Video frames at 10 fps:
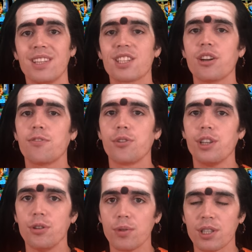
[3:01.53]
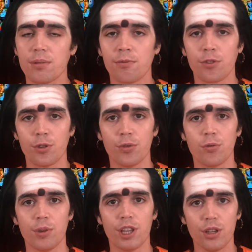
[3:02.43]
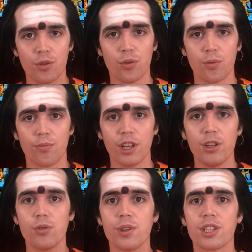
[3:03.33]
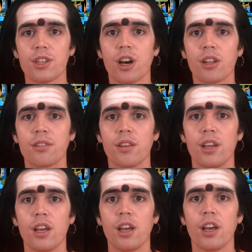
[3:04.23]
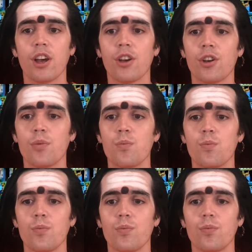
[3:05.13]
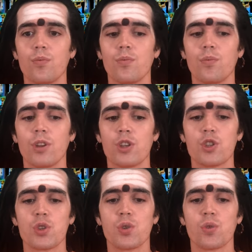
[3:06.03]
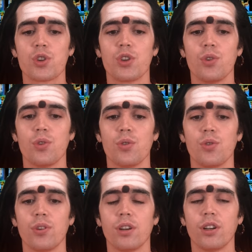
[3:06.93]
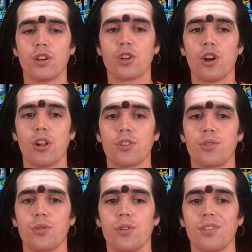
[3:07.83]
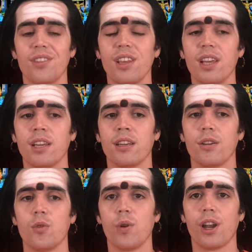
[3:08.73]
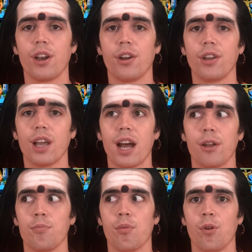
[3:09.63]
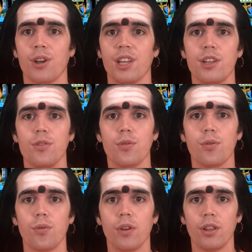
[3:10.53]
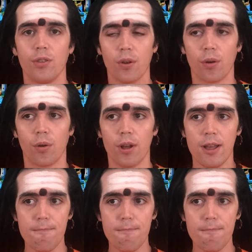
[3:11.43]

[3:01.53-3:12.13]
discover Hinduism for you to be Hindu. Hindu is not a socio-cultural thing where I'm born Hindu. No.